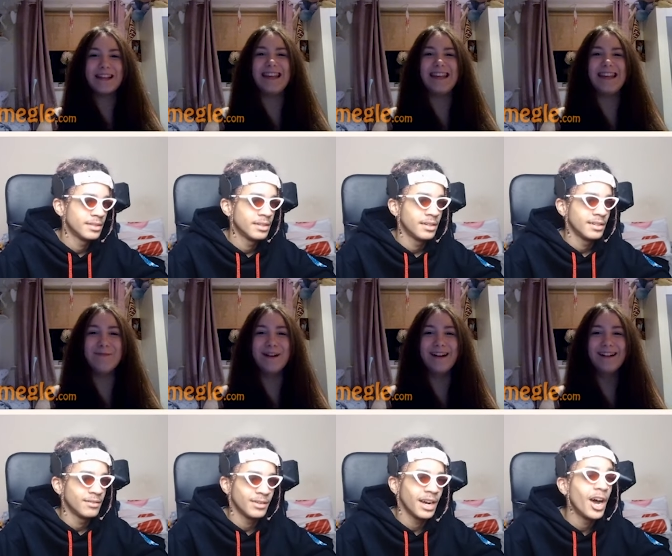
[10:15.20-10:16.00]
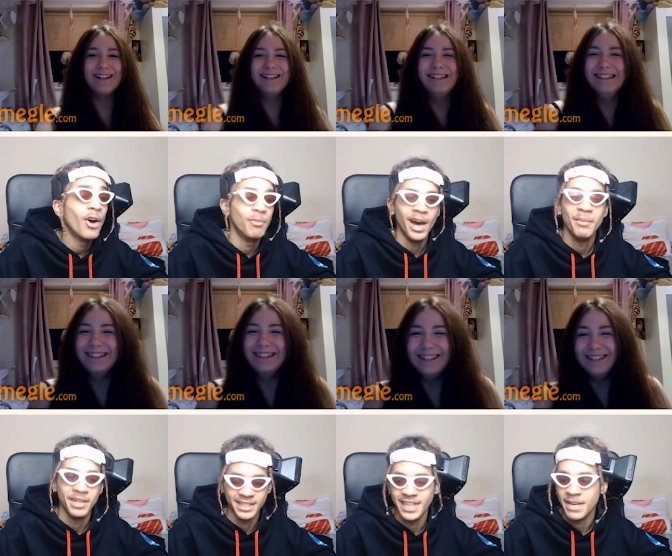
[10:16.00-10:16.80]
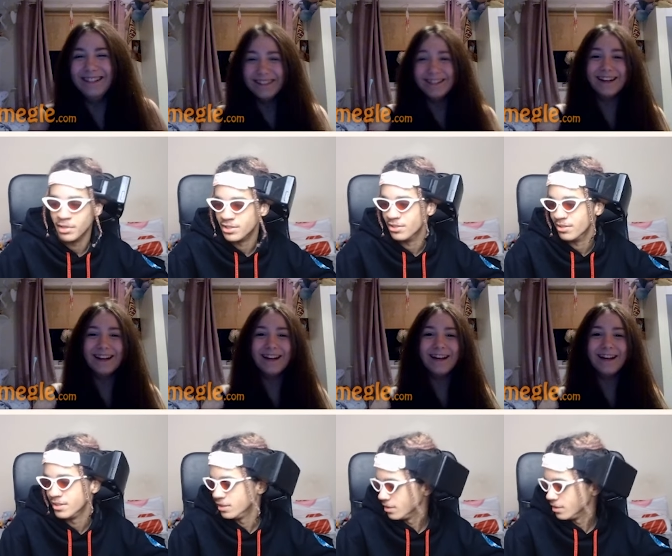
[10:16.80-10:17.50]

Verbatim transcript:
Speaker 1: gamer! Wow, I'm a gamer, dude.